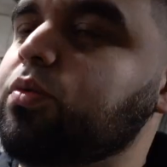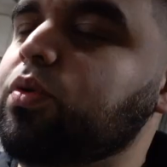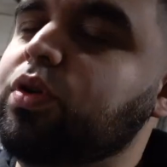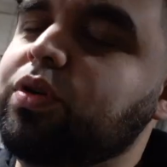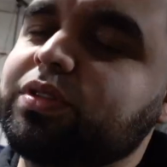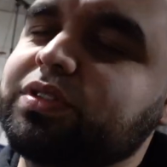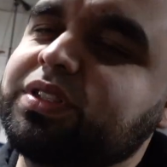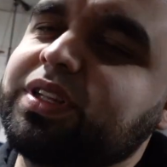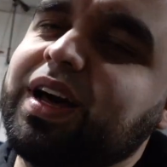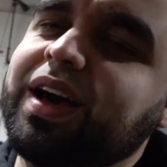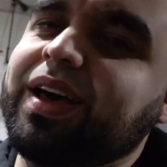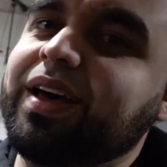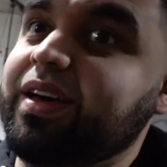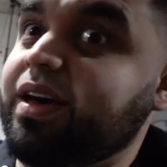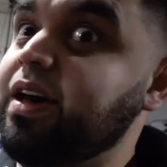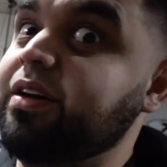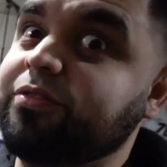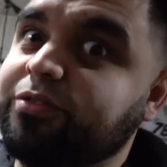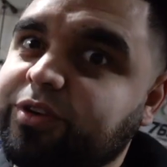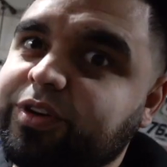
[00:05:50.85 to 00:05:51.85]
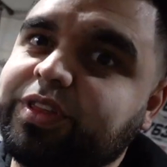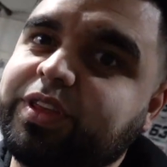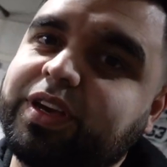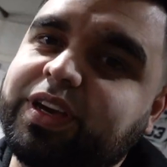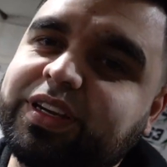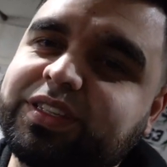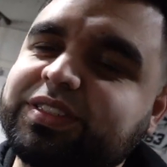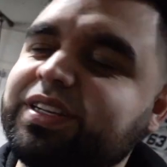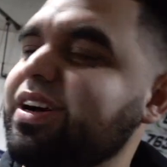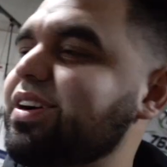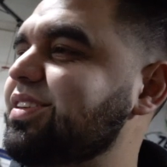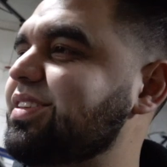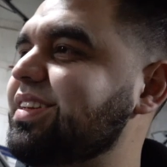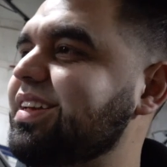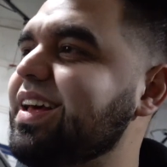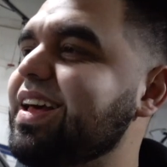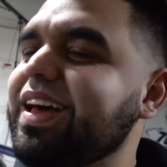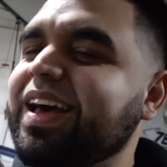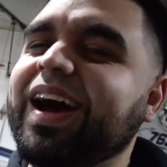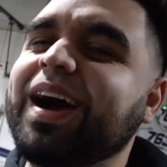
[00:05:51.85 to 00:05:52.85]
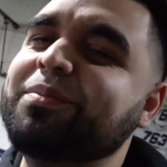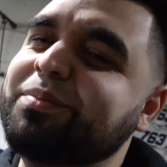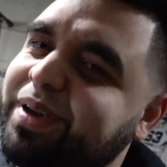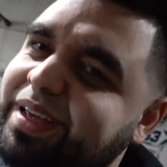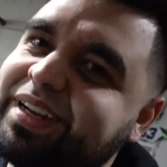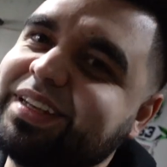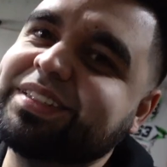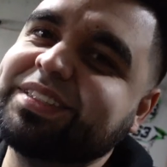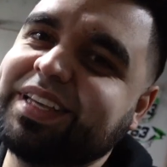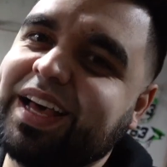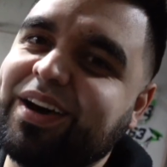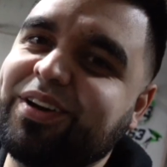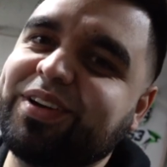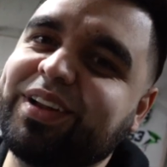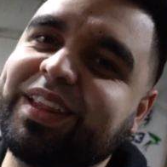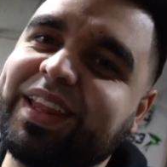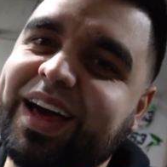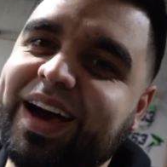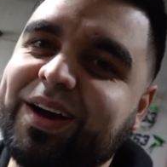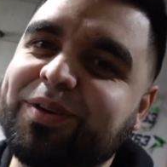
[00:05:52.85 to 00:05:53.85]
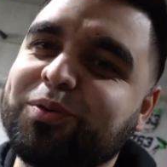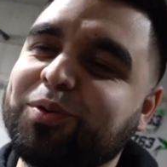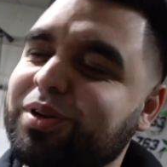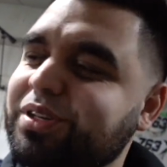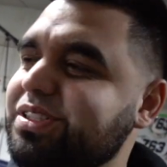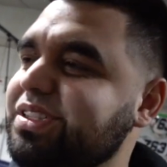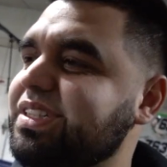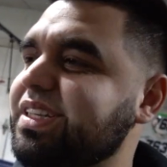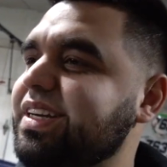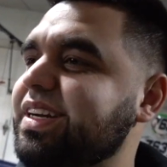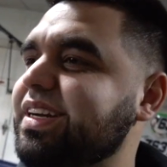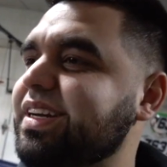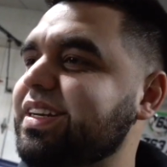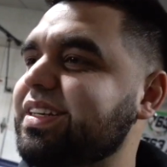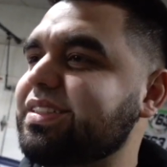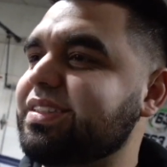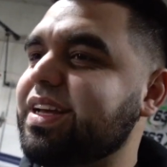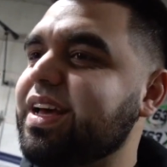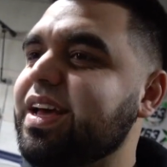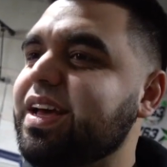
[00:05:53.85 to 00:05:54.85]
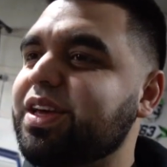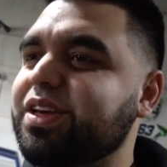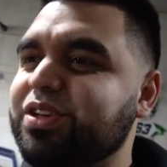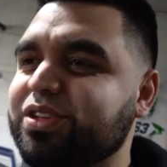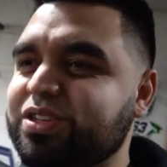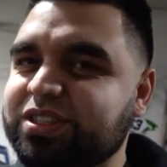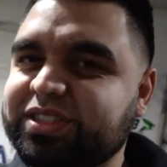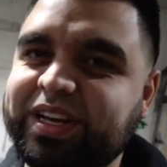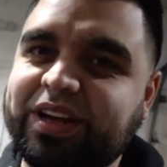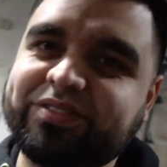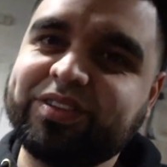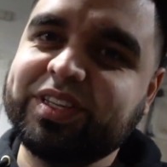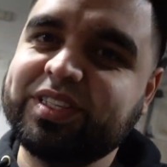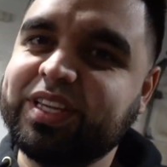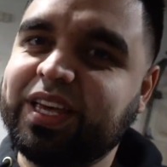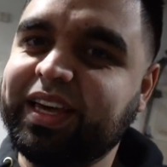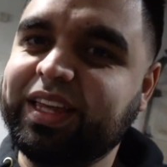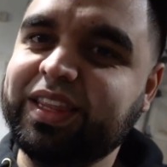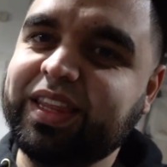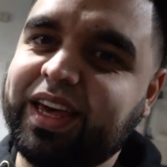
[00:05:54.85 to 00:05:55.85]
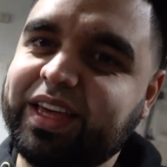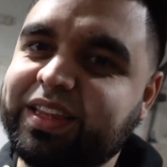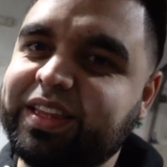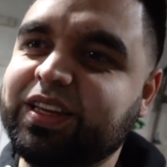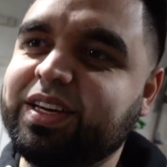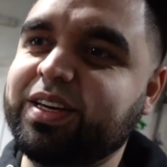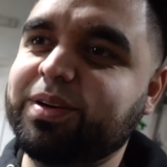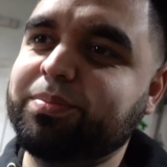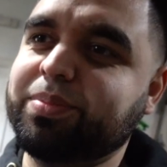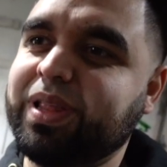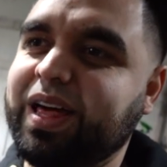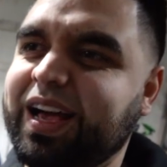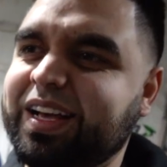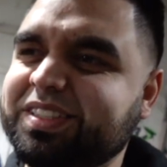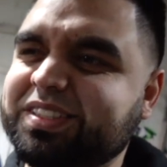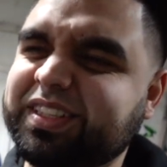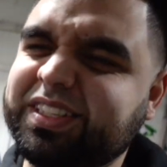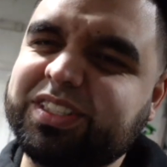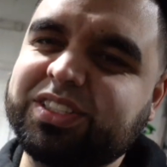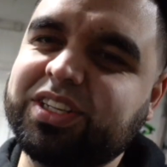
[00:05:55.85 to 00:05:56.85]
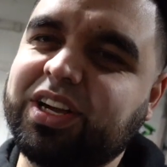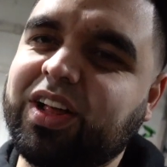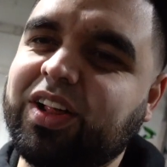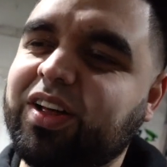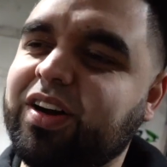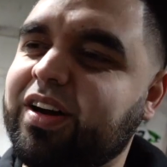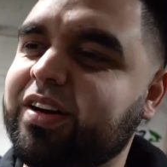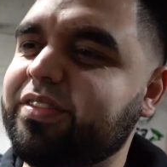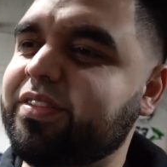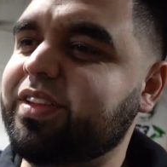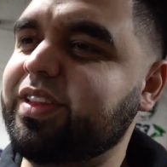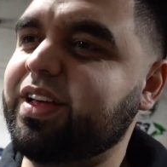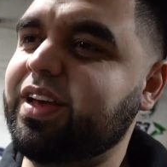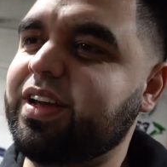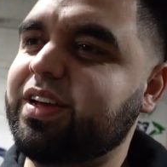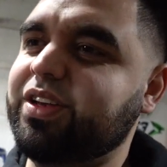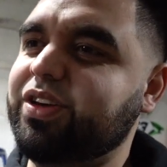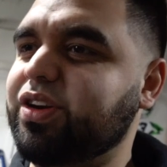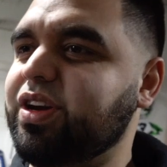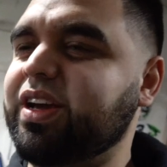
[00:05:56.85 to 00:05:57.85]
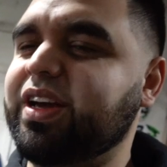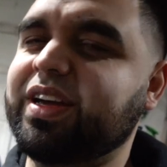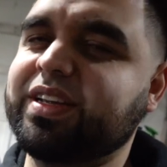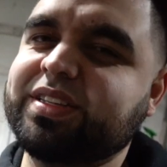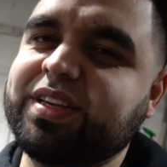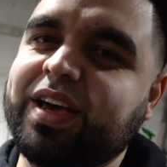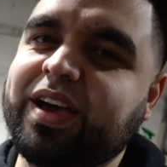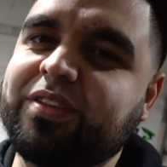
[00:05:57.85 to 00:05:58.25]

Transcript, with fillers: Well, it's not everything. I made it sound a lot worse than it is. You just have to take like the plastic shell off and then you can get to